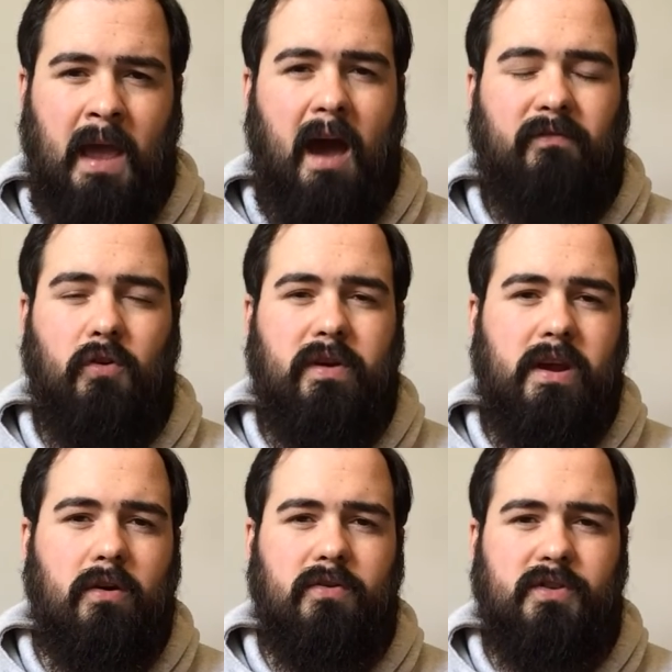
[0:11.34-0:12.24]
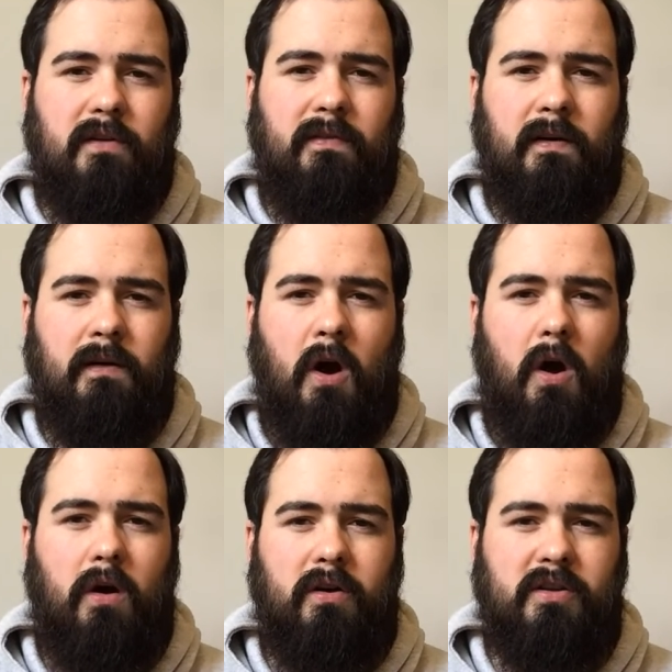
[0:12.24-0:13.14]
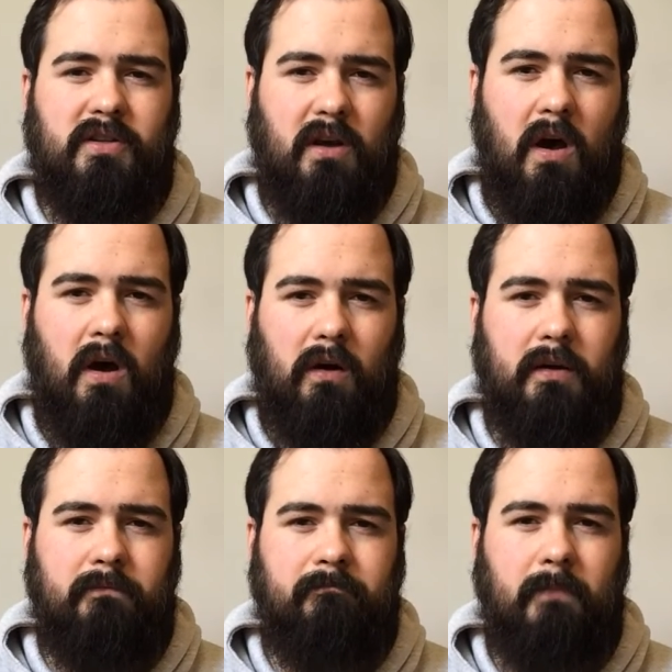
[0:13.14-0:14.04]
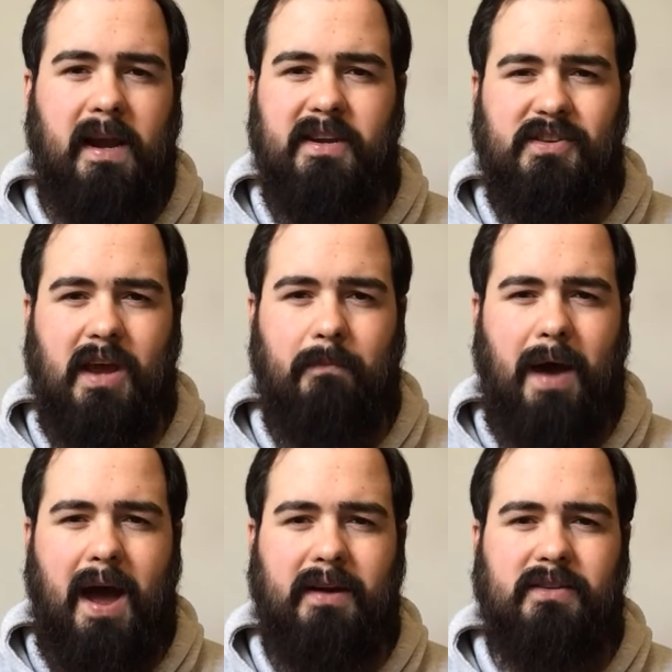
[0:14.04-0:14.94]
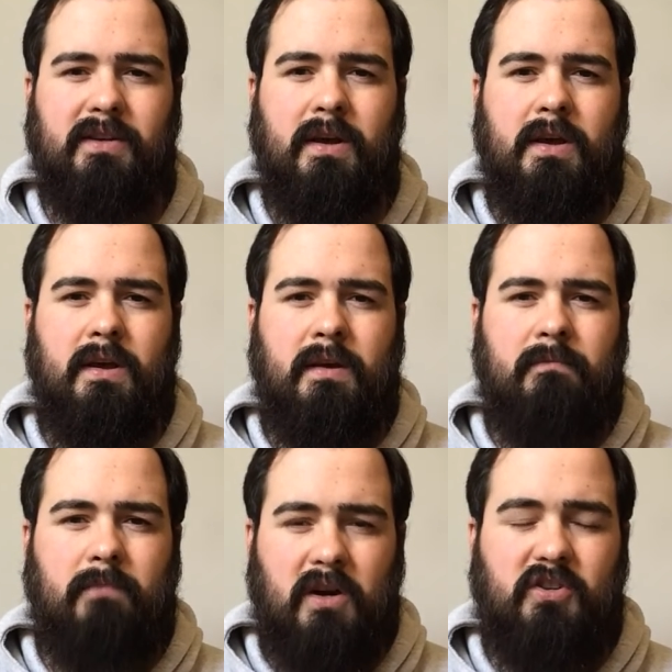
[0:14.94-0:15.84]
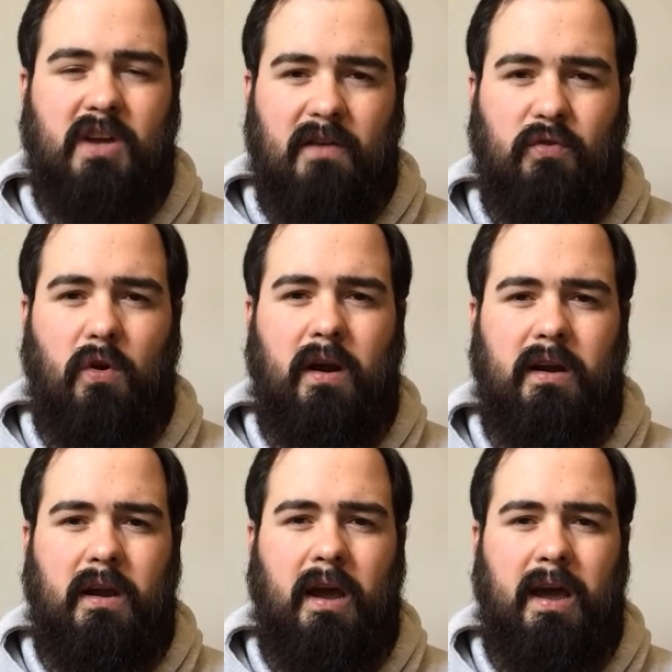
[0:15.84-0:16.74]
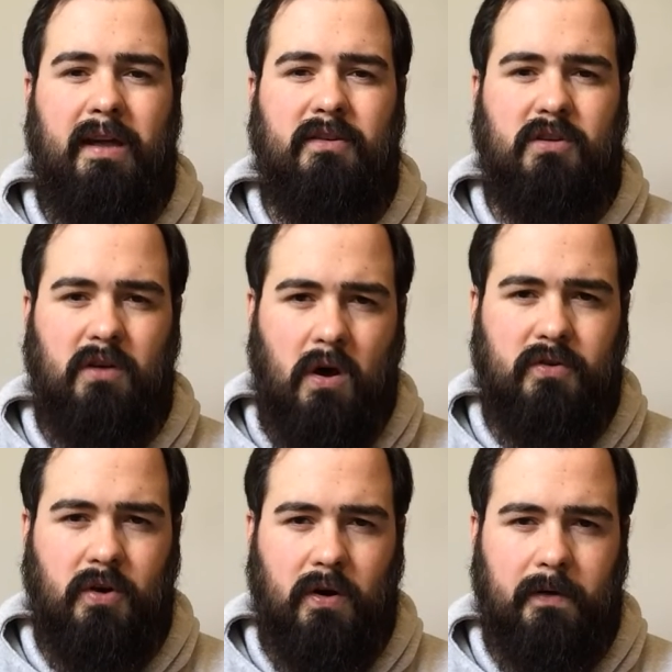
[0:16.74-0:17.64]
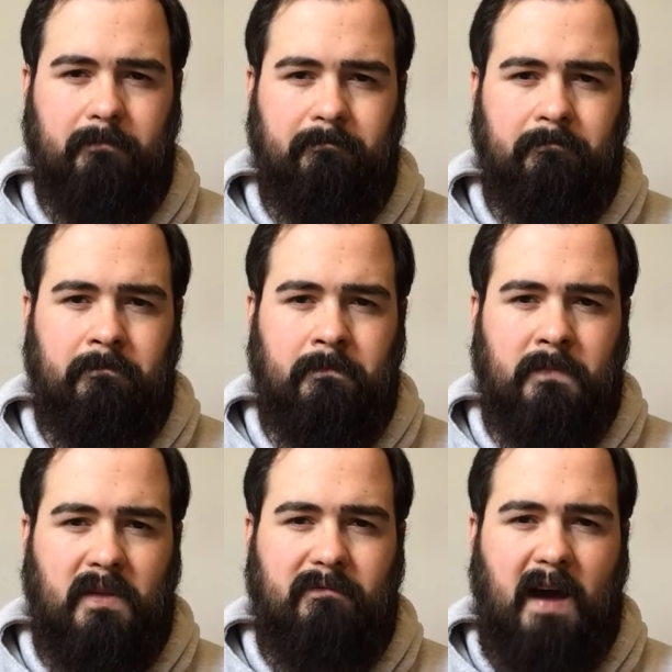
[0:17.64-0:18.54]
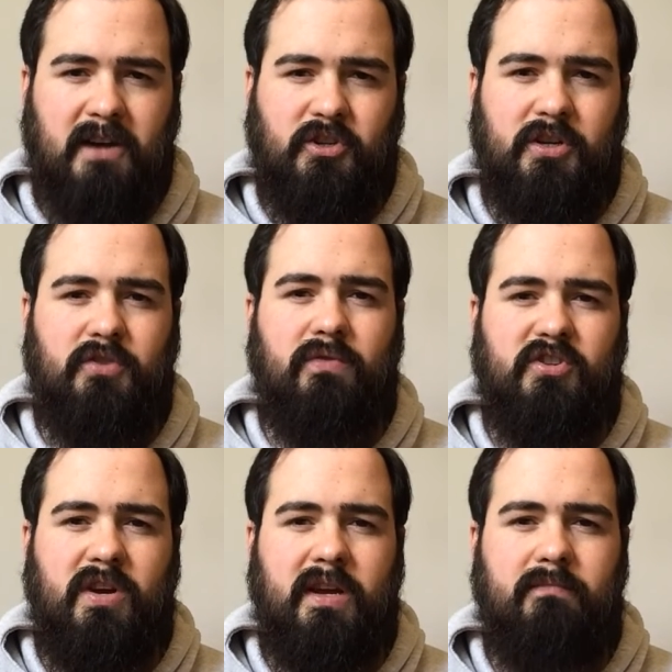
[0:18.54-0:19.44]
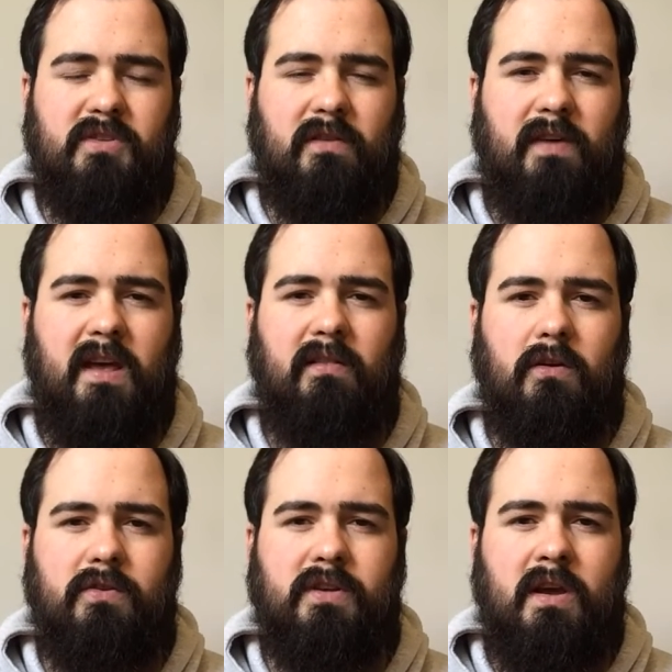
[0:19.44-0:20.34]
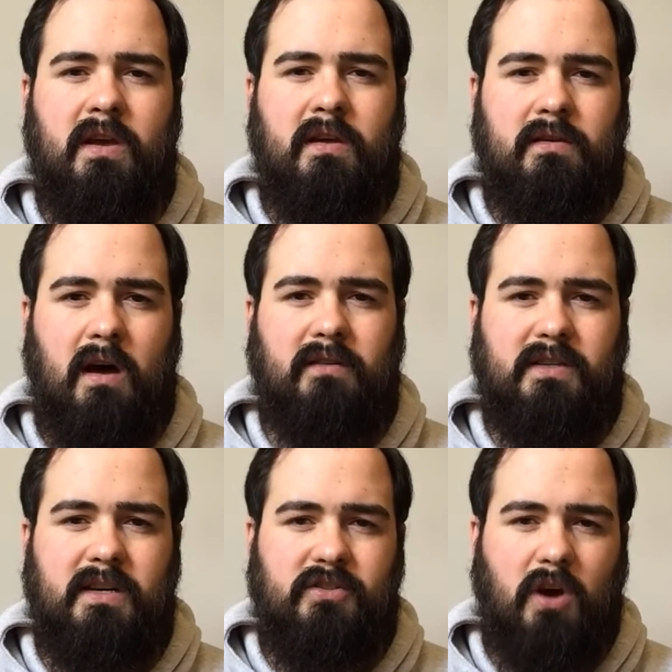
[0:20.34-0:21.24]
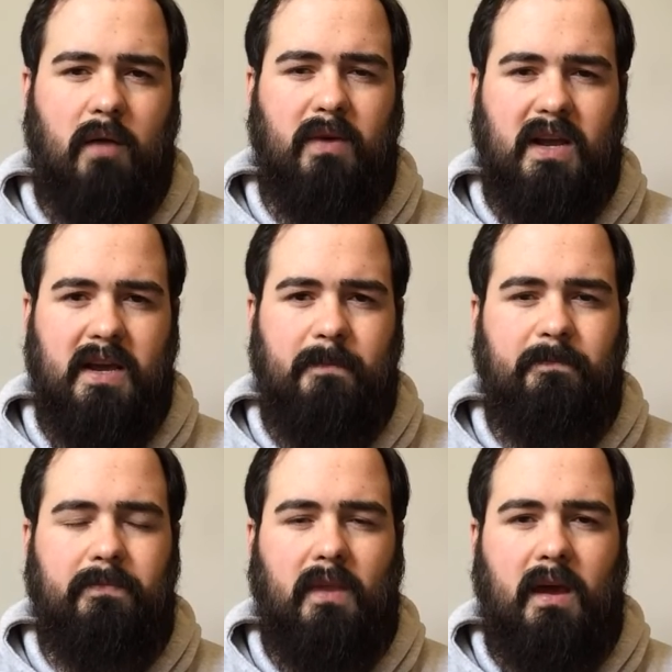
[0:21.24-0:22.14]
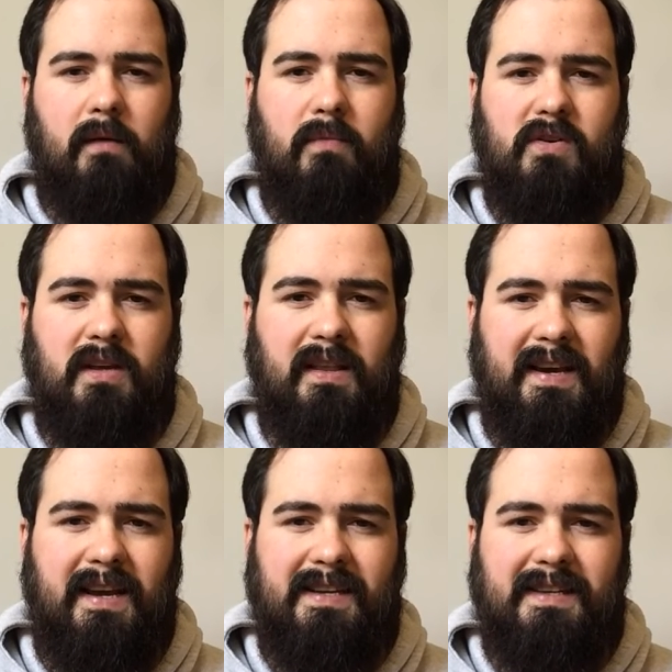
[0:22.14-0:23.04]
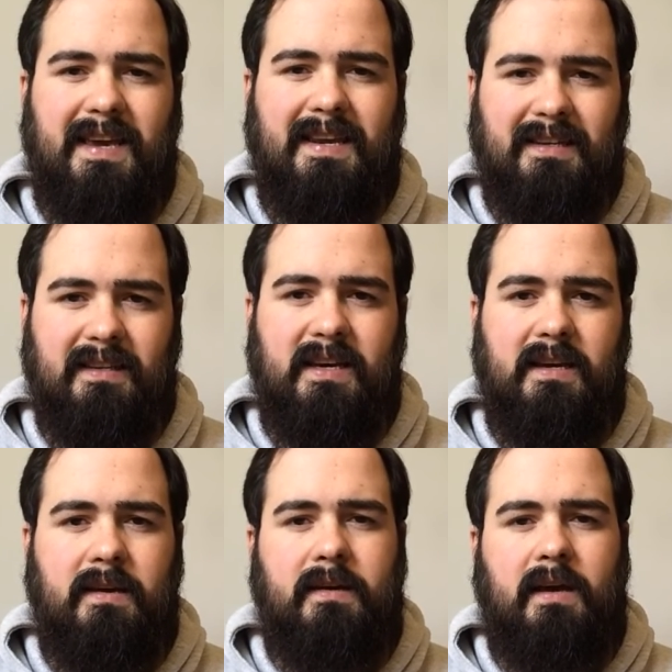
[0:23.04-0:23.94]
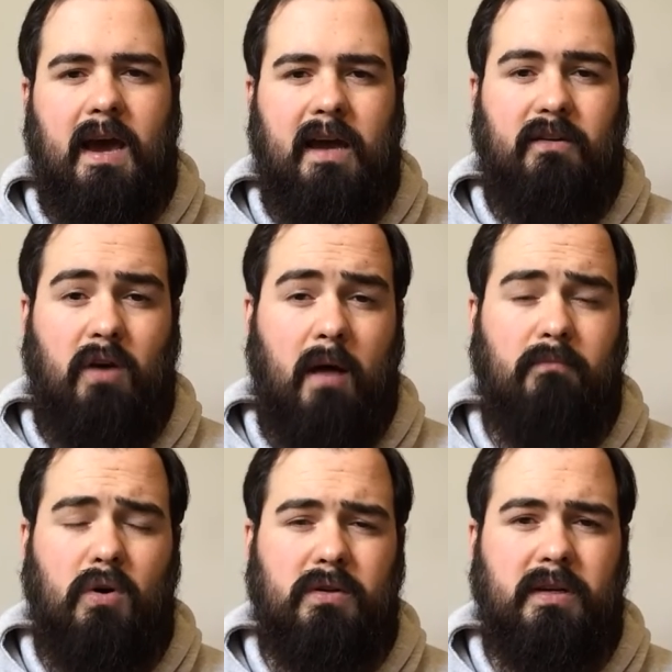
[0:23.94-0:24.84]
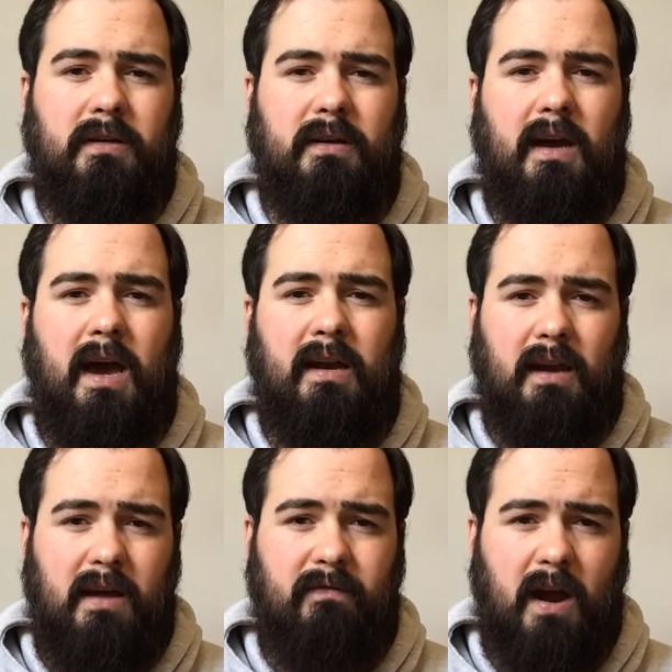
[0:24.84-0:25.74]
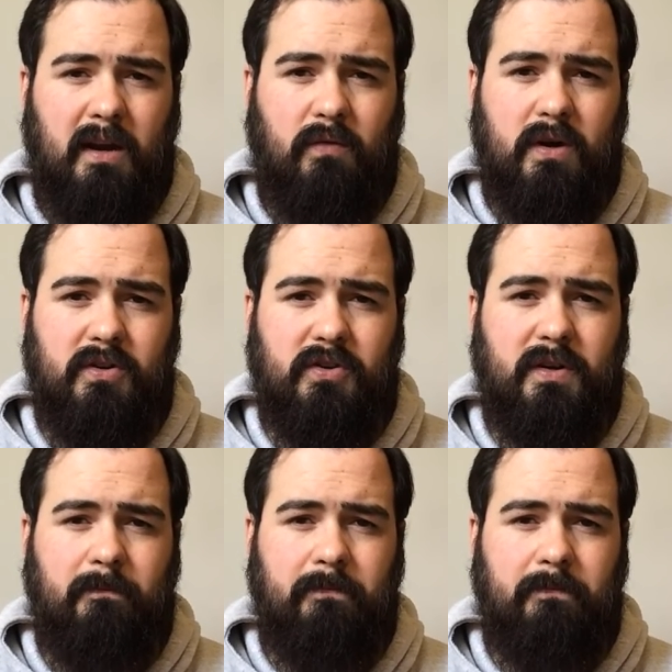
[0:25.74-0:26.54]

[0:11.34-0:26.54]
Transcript: After years of hard slog, many setbacks, much suffering and slaughter, the fascist regimes of Hitler's Nazi Germany and Mussolini's Italy had crumbled and lay vanquished,